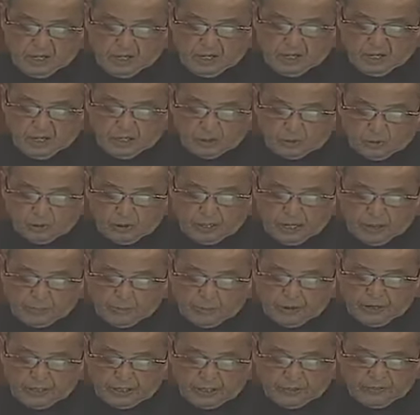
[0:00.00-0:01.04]
It will
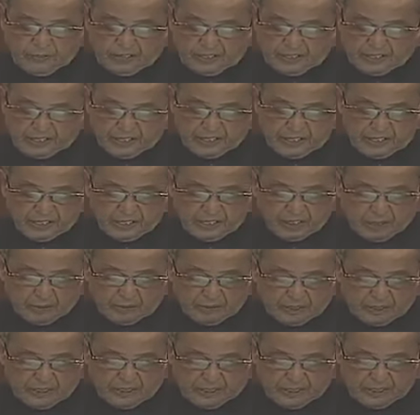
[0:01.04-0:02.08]
appoint a Veterans
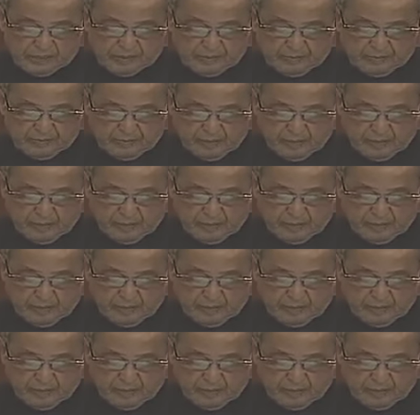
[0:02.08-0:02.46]
Commission